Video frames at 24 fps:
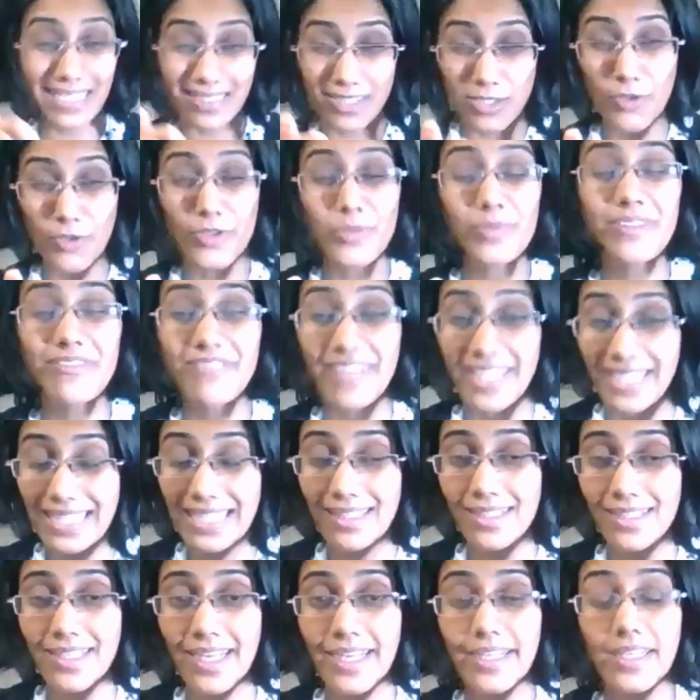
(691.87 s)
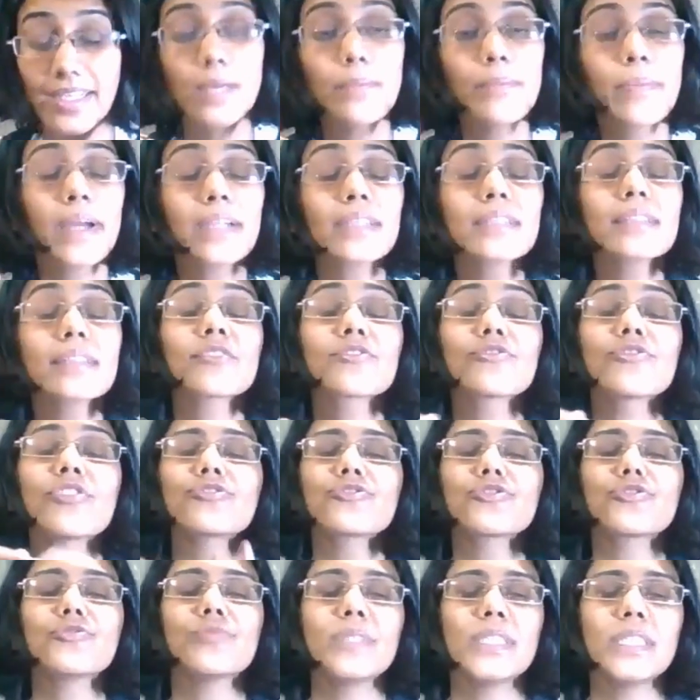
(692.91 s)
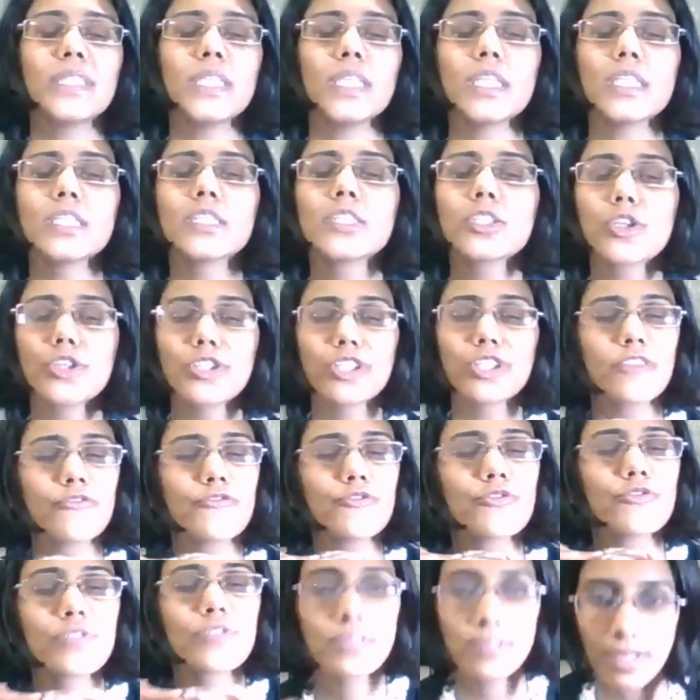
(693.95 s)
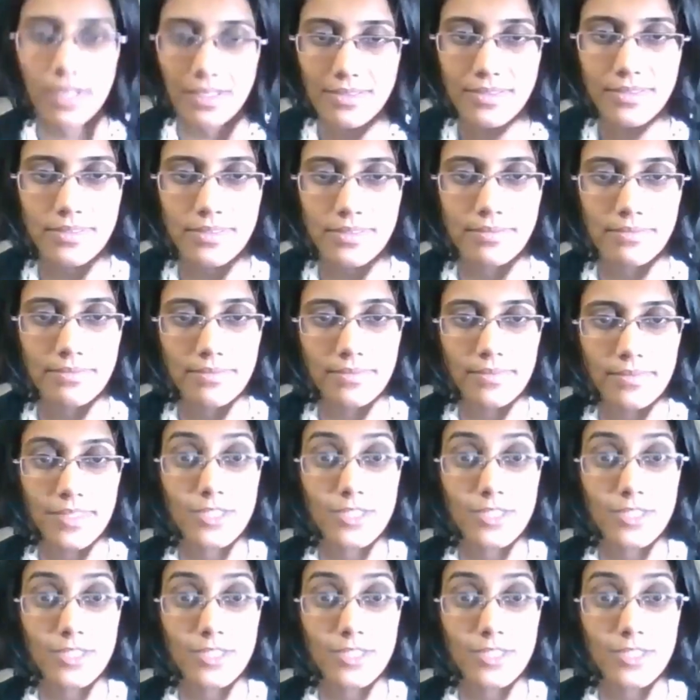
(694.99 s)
It's going to be very irritating, but trust me, it's going to give you results.